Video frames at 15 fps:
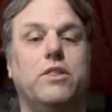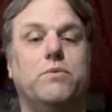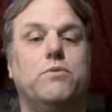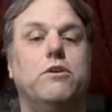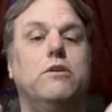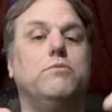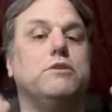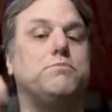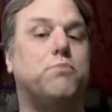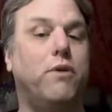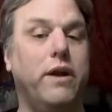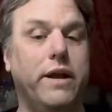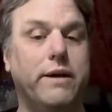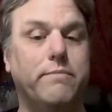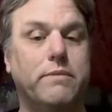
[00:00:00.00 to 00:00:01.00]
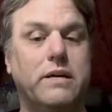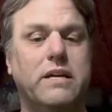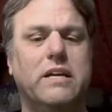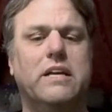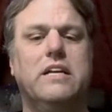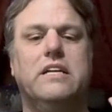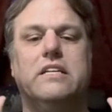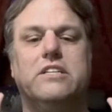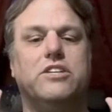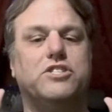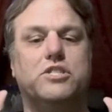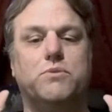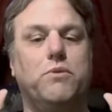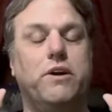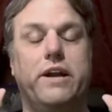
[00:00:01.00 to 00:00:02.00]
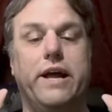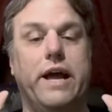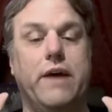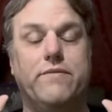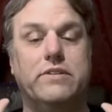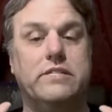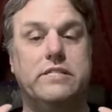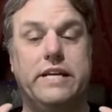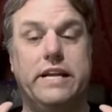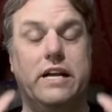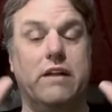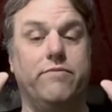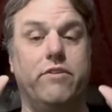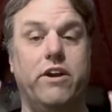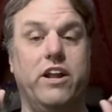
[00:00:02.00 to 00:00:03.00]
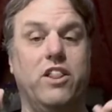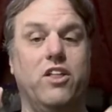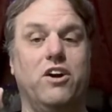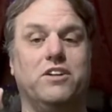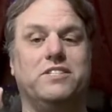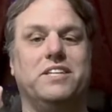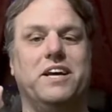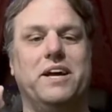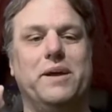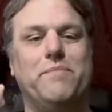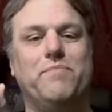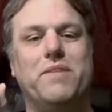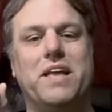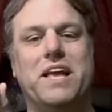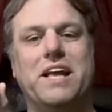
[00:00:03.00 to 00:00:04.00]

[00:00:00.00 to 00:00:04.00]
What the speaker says: The word was prim, just a word I haven't seen in a very long time.